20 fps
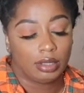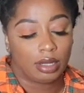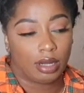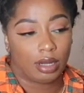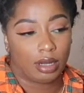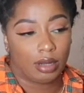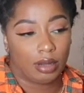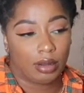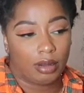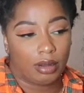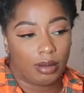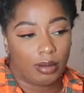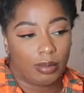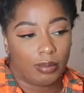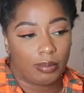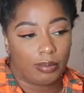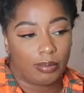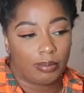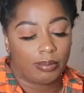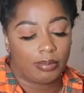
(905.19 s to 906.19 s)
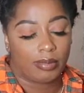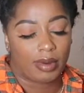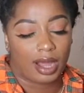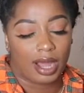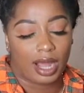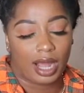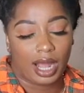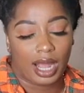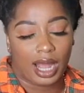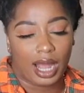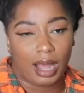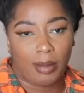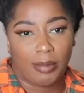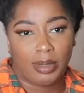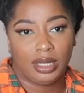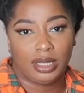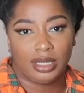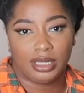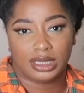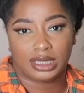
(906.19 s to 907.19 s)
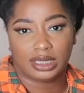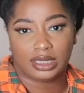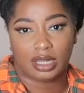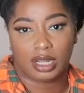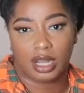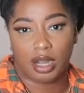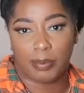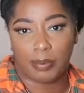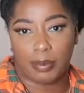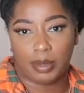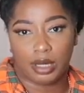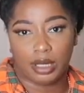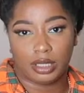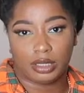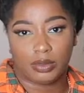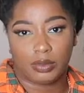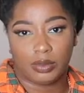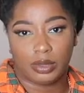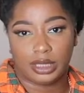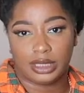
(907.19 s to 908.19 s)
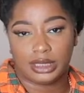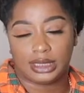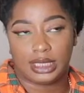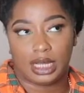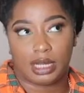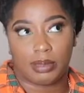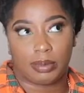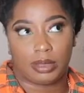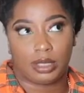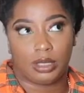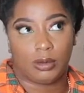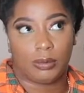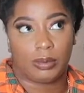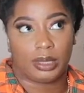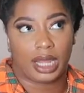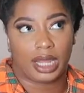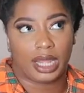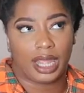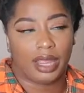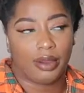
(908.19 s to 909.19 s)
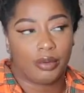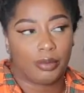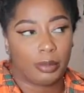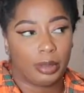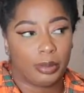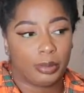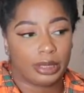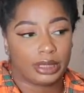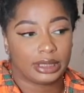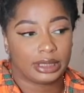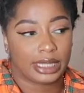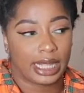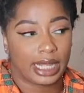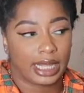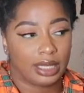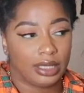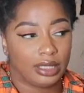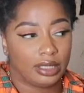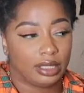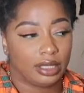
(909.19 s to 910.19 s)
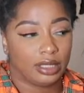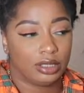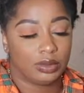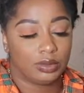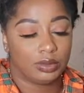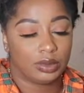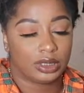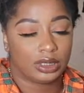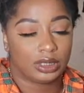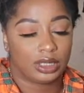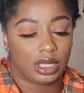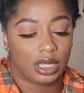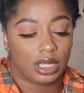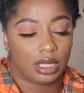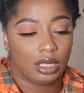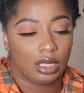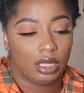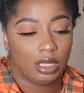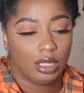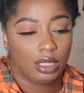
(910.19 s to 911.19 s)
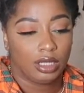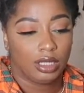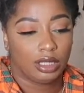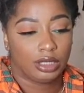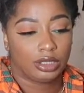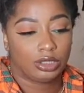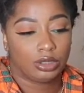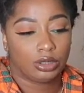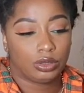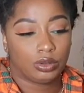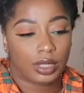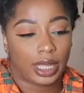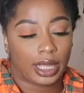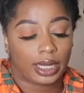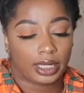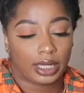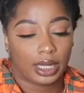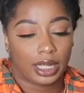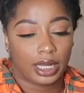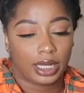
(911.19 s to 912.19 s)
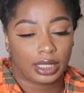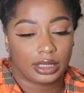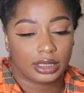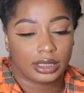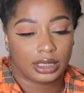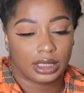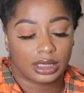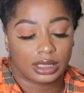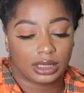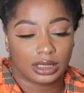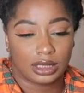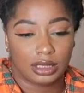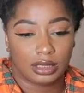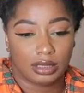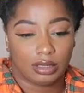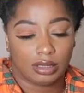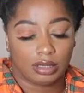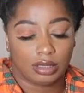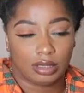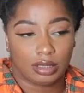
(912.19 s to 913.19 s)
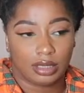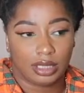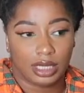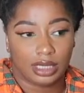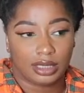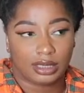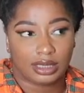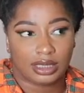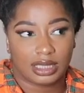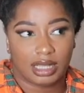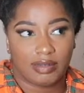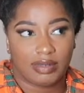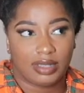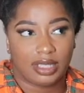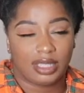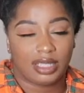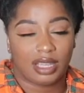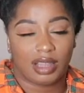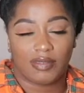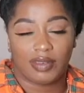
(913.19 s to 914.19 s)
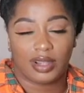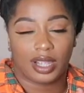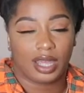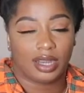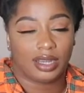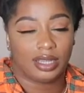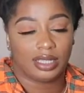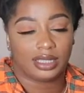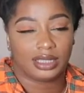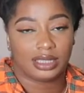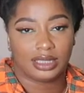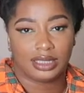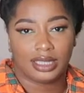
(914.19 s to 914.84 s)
I'm gonna list a couple other ones down below, but I can't remember exactly the other ones that lets you do like net 60 or net 70. I forgot it is.